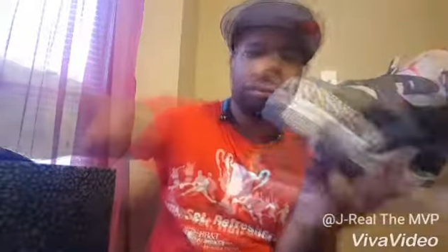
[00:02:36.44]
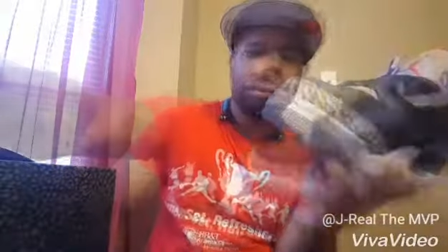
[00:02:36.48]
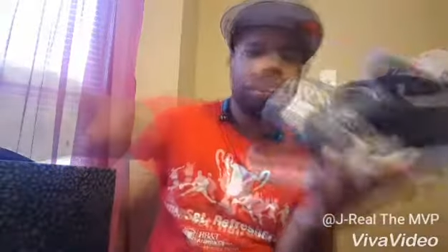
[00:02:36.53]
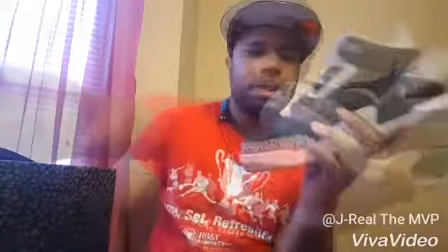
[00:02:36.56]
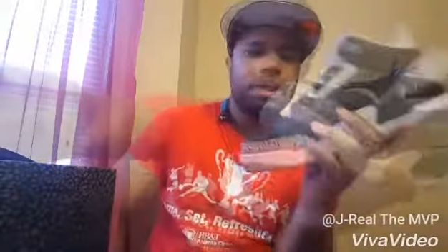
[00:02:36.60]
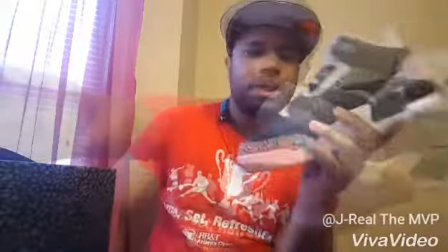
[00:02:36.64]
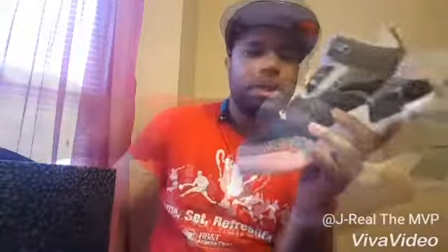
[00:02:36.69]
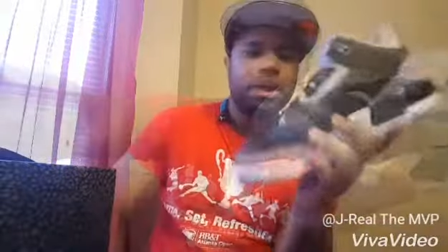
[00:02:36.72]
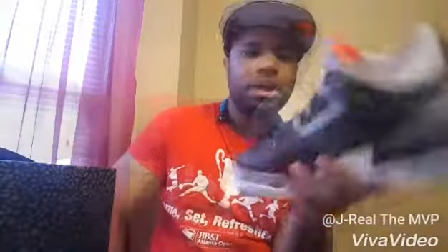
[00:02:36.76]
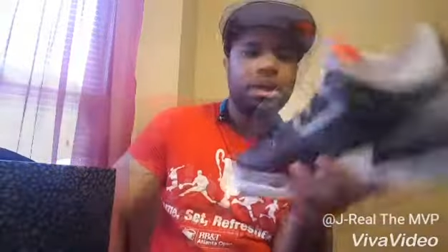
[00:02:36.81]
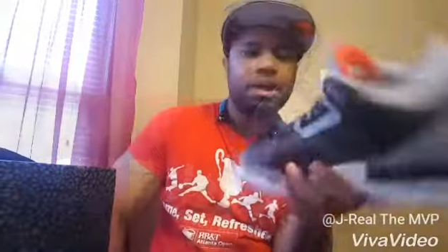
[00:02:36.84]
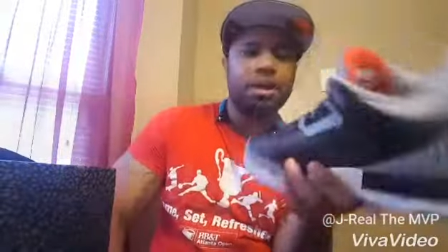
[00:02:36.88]

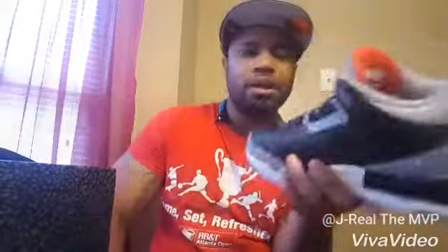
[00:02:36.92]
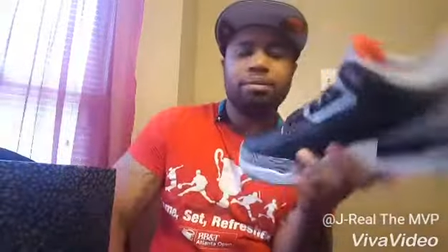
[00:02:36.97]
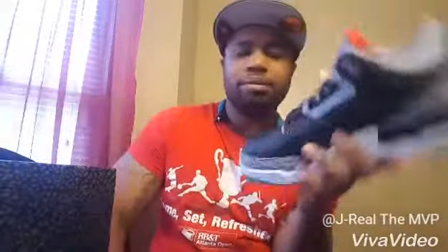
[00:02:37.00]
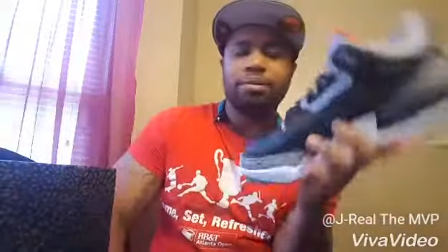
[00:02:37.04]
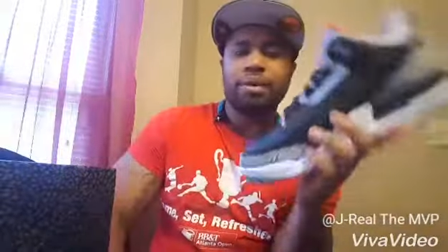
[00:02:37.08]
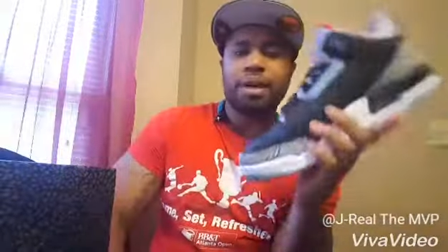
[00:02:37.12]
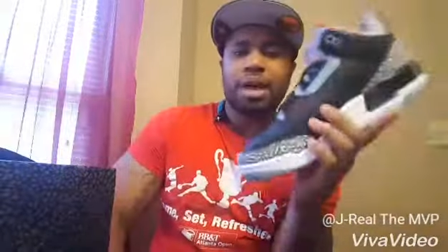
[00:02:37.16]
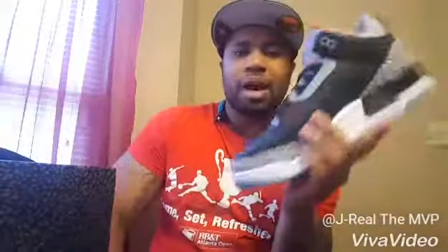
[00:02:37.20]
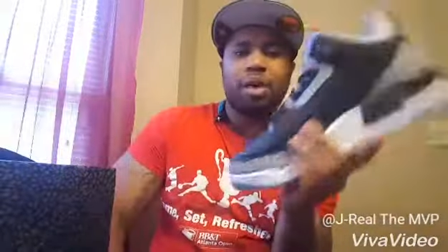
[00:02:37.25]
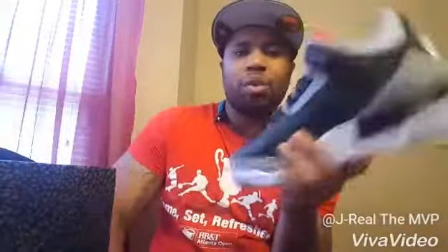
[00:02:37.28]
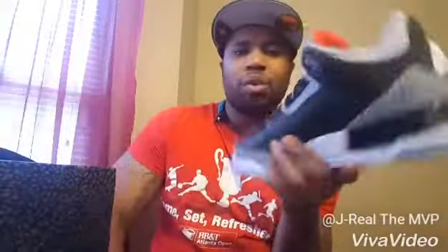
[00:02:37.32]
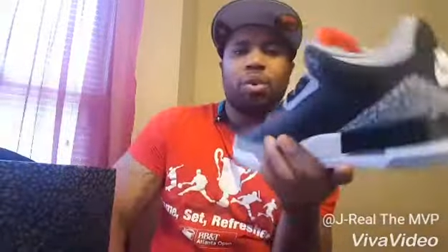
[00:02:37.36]
But
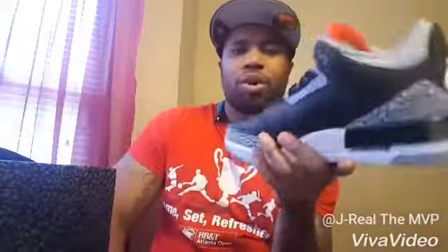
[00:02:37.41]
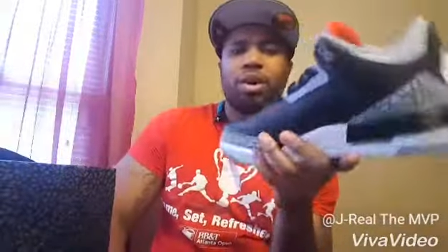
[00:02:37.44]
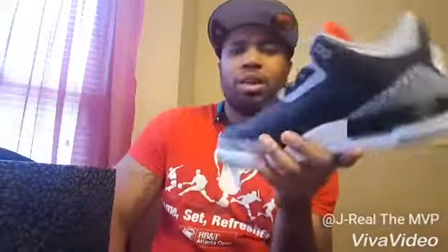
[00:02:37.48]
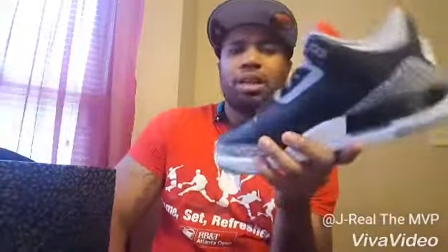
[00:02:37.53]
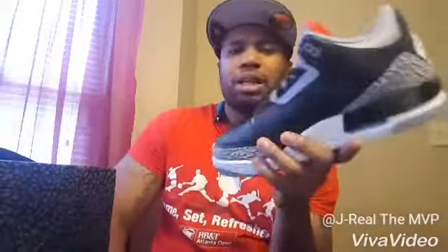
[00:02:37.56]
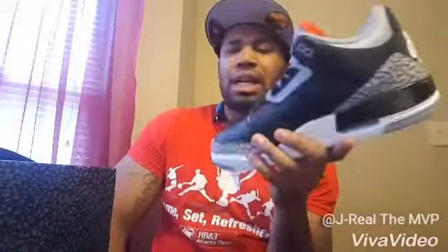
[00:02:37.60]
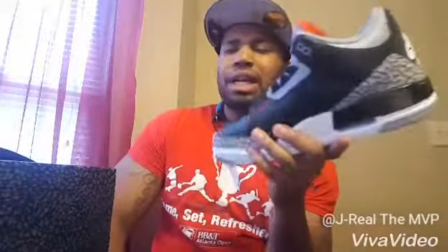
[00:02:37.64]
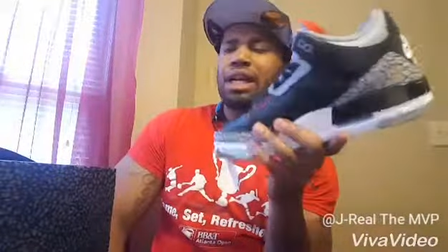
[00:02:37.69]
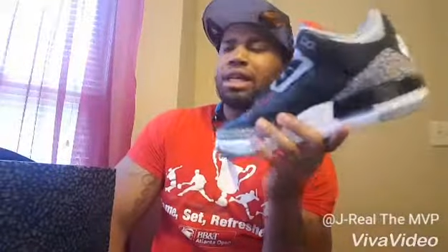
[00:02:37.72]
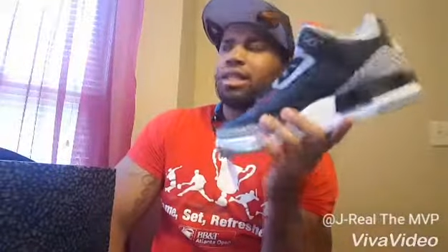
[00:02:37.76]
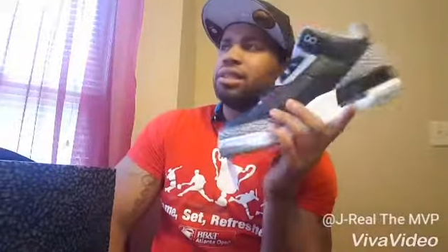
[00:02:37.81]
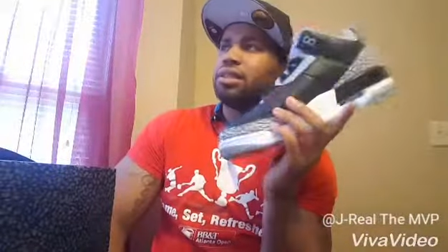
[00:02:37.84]
I
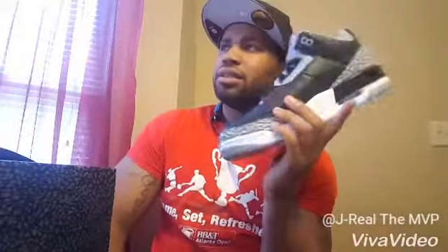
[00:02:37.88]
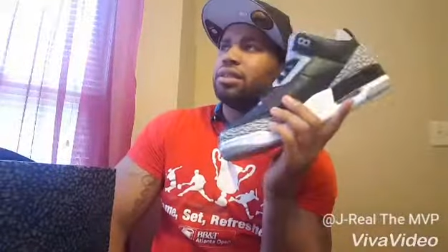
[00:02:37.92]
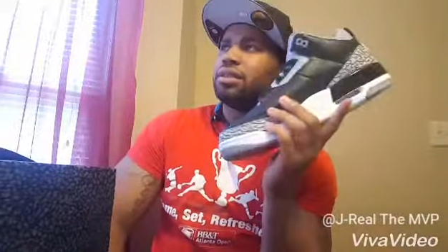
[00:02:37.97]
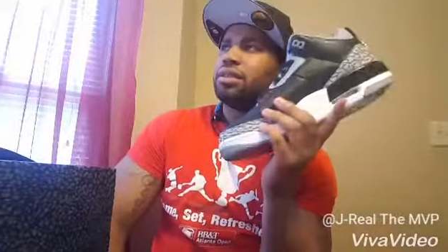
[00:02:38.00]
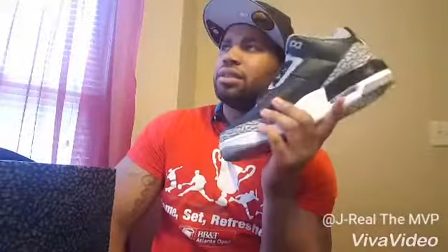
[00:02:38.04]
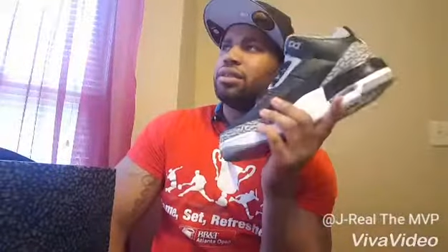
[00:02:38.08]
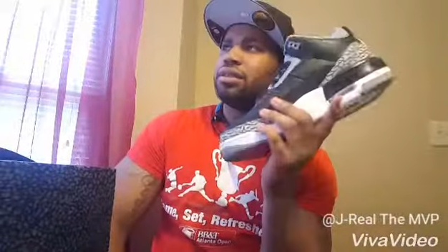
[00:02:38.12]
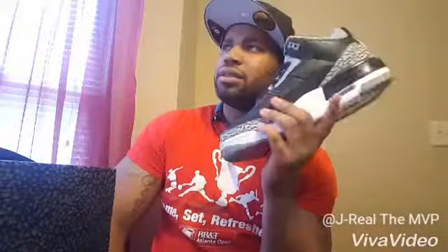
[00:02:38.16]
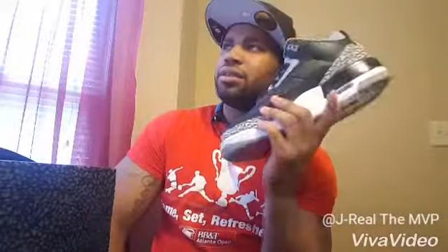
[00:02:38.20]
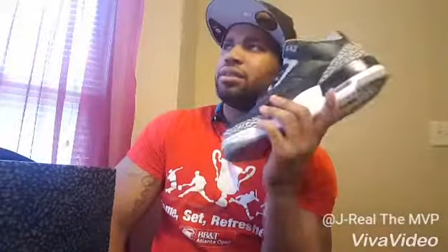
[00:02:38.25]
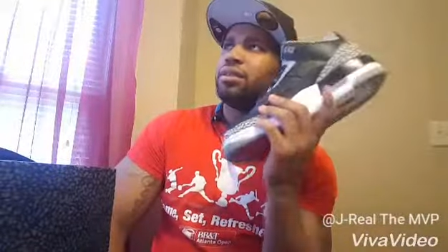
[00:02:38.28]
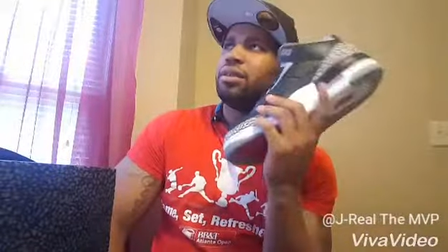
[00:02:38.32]
won like,
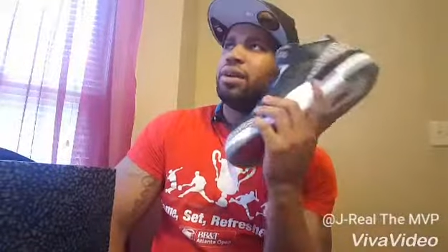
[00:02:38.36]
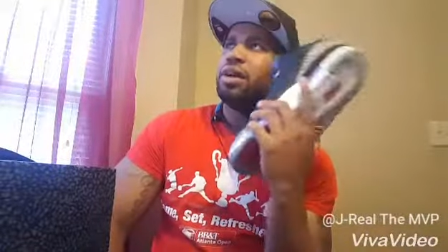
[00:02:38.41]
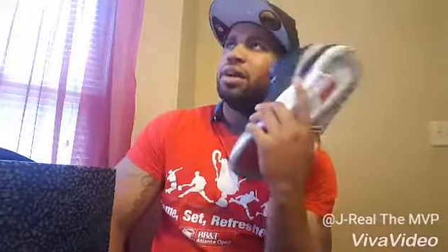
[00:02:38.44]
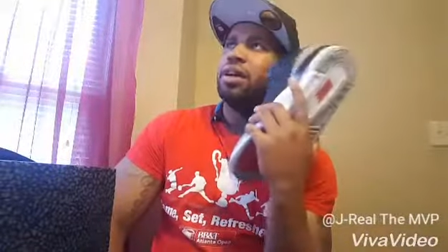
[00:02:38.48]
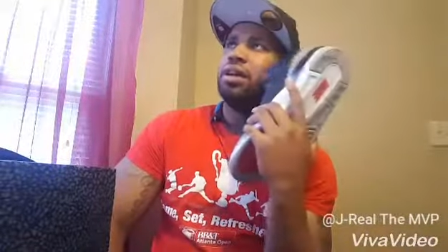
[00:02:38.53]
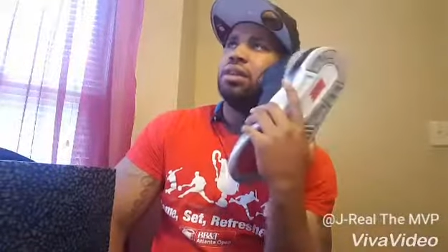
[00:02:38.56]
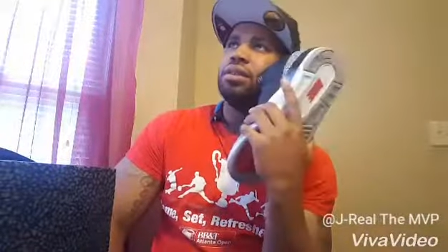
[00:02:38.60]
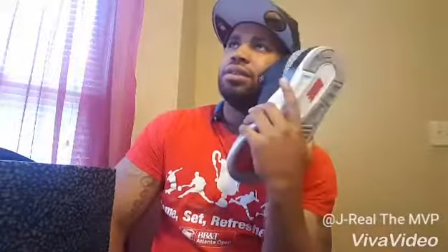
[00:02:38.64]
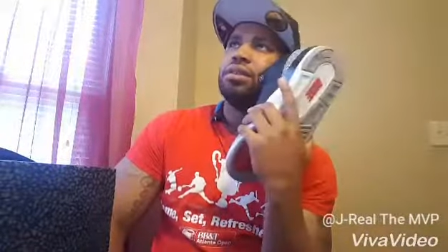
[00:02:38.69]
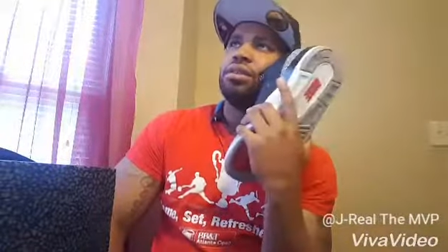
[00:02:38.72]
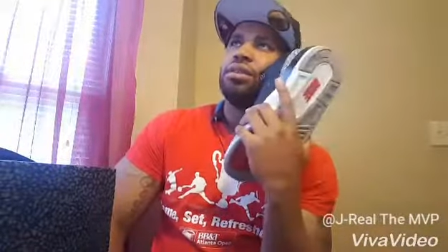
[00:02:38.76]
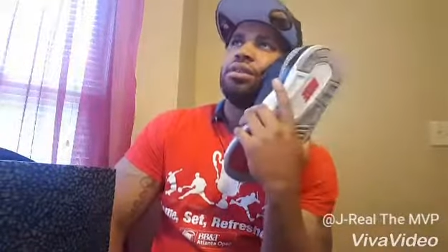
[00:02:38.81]

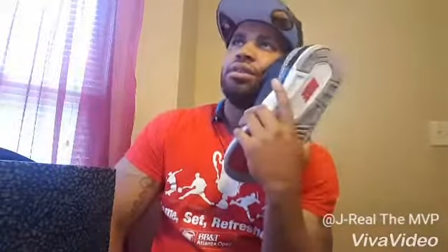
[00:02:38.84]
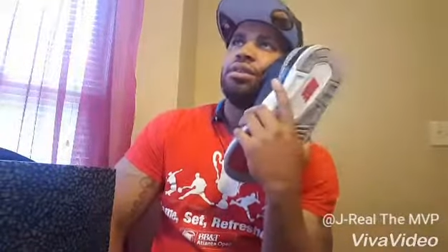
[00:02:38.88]
what?